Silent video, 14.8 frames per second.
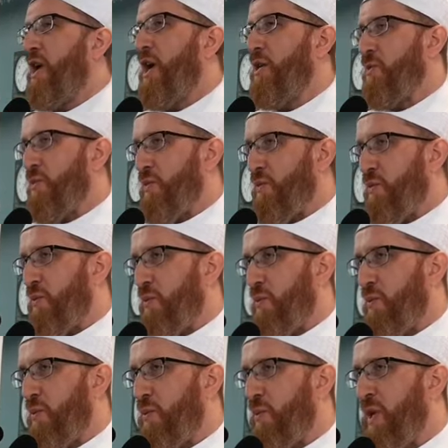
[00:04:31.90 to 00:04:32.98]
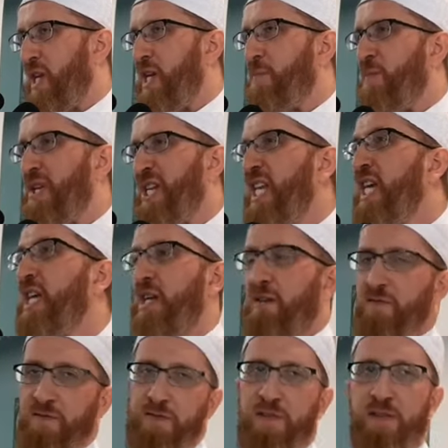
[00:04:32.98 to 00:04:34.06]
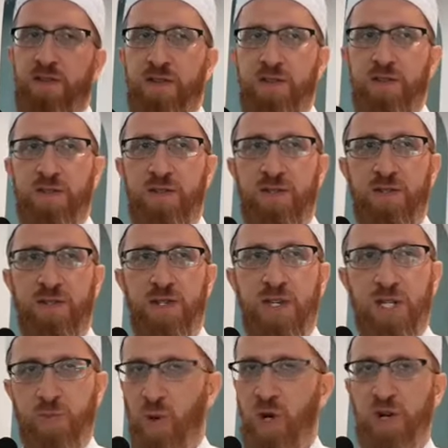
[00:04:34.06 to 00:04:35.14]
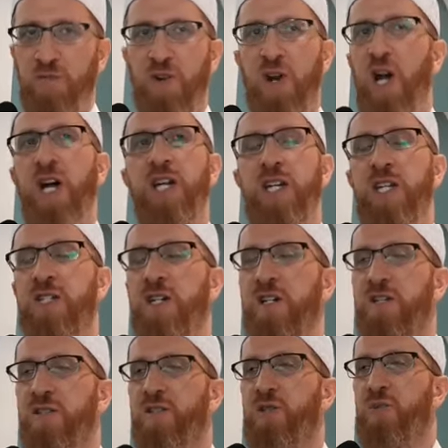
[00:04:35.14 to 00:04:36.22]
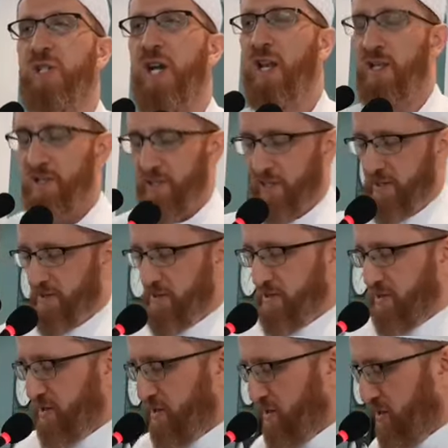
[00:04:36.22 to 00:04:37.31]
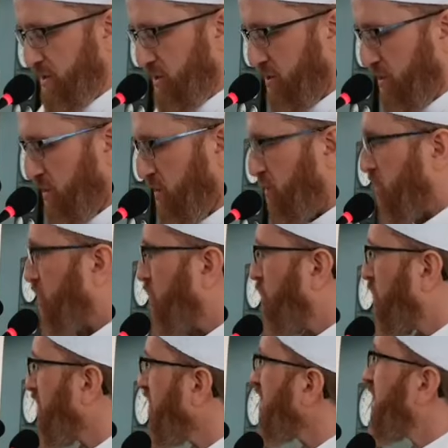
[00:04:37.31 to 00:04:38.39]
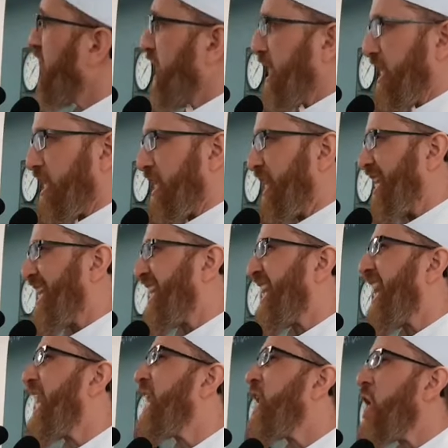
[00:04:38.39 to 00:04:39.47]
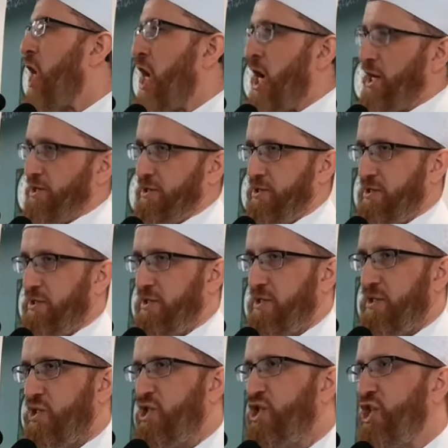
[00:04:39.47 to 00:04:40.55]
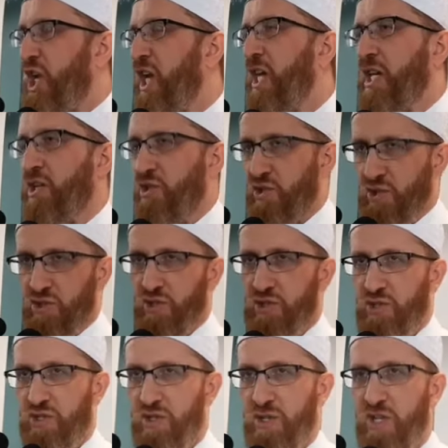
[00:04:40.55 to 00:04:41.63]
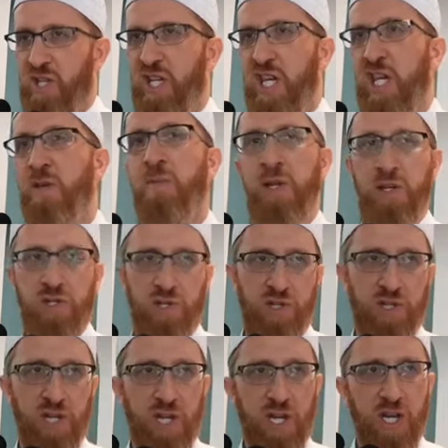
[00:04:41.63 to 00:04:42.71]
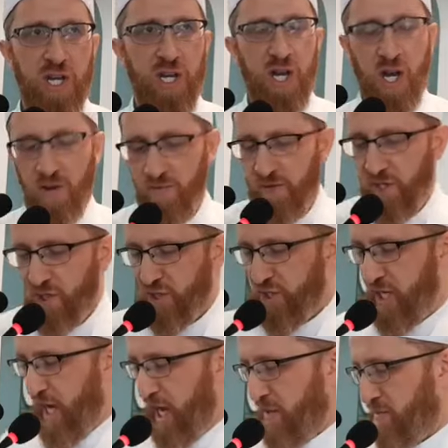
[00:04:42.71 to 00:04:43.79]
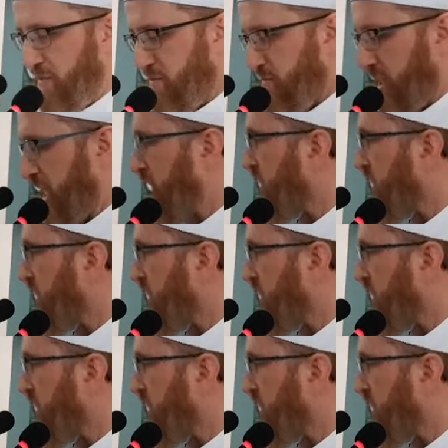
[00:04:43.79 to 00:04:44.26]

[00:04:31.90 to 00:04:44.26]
and we believe it's part of our aqidah, this reality. We cannot change the image of Islam